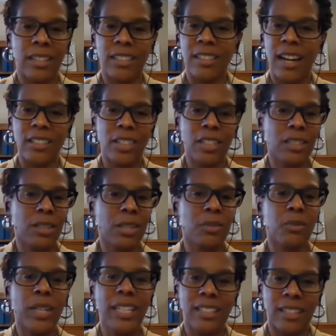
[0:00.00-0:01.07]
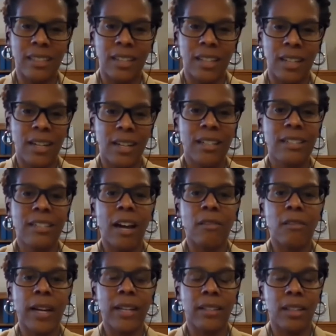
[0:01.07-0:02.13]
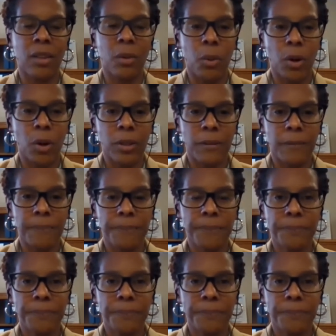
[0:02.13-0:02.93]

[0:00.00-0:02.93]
And it's not just Teresa directing the work.